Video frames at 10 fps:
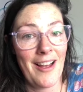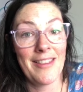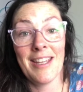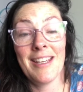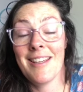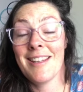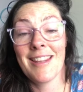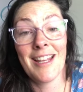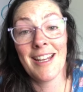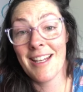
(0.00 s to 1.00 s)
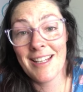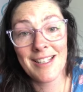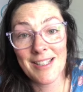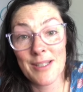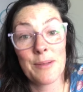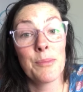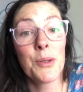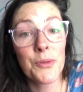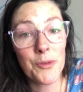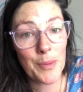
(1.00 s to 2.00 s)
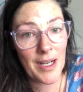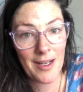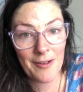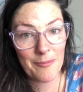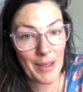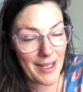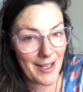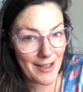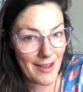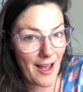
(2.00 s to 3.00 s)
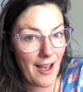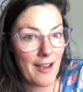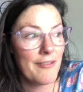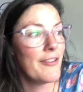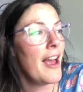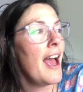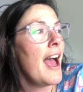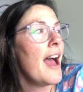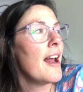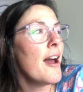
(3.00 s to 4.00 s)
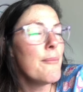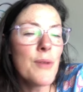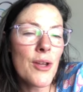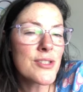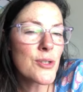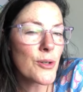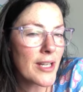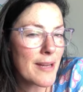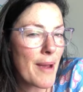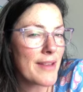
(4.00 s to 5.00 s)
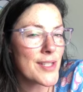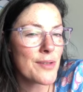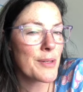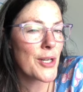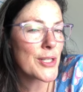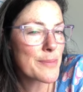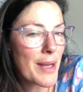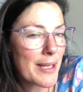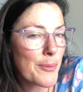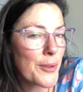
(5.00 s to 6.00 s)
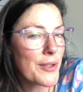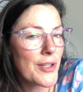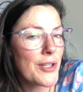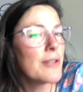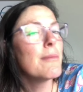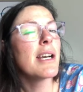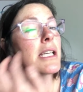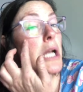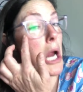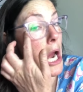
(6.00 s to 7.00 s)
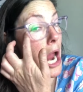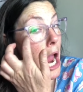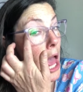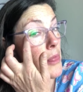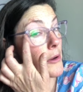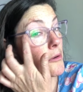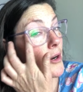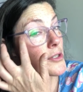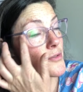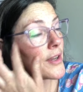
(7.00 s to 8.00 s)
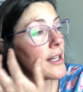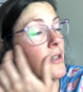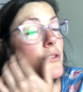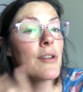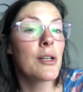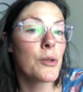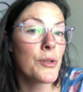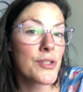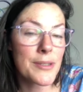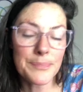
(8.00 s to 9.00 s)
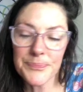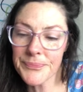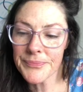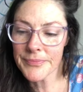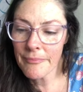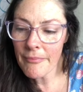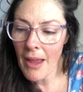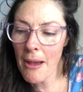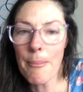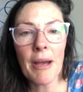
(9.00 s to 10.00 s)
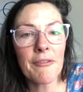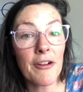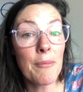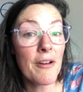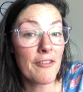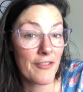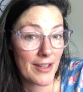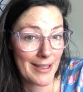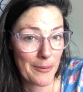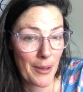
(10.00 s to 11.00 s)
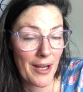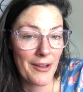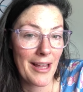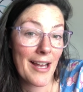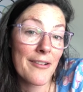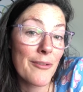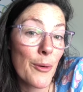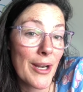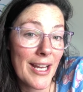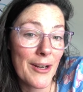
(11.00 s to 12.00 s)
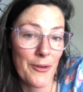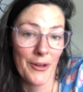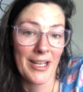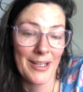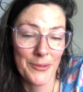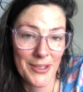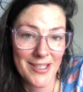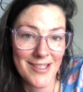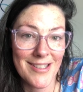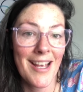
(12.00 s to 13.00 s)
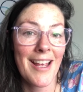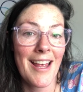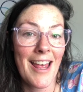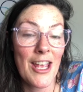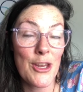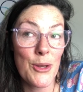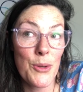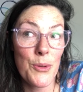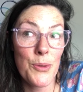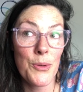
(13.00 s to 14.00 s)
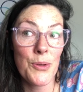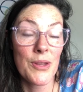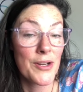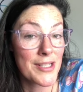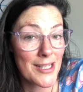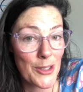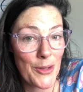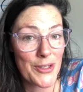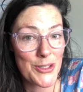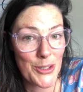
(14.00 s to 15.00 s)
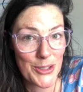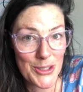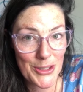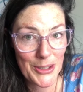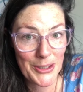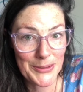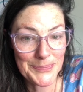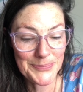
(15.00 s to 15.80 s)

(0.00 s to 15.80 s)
I think that it is just a beautiful part of being alive. And I'm not talking about this from a cosmetic point of view, but you know, the crow's feet and the wrinkles. But from a feeling well and avoiding chronic illness, you there is a lot that you can do.